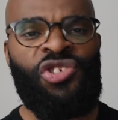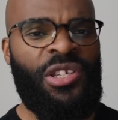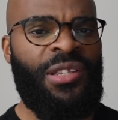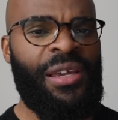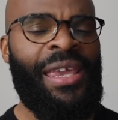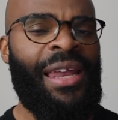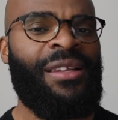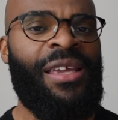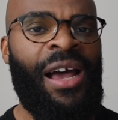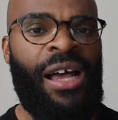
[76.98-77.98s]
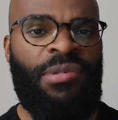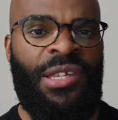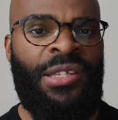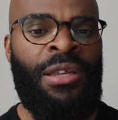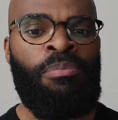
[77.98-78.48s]
just looking at Aleia Hobbs'
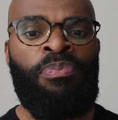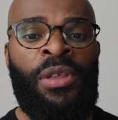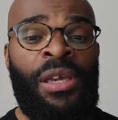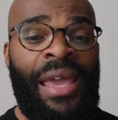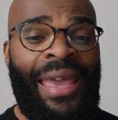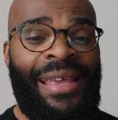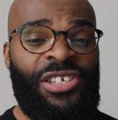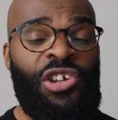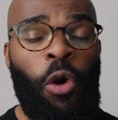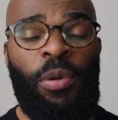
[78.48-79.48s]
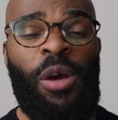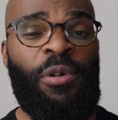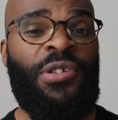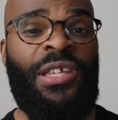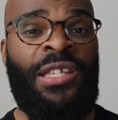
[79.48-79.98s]
season, she opened up
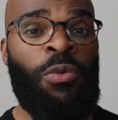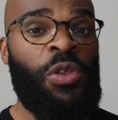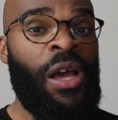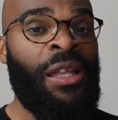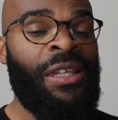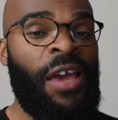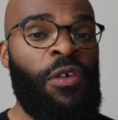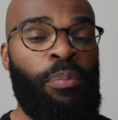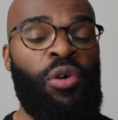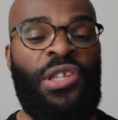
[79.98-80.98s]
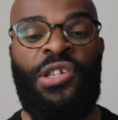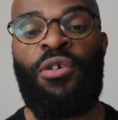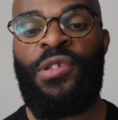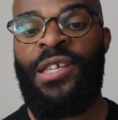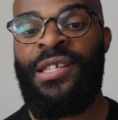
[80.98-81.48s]
her season with
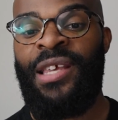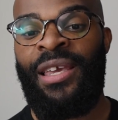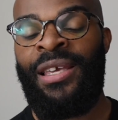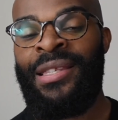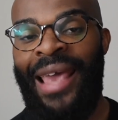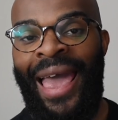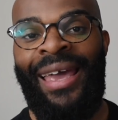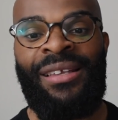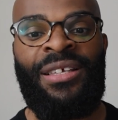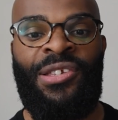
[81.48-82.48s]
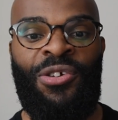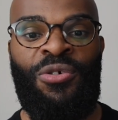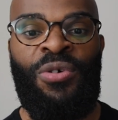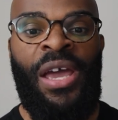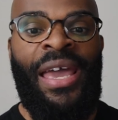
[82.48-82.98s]
11.06 seconds at LSU,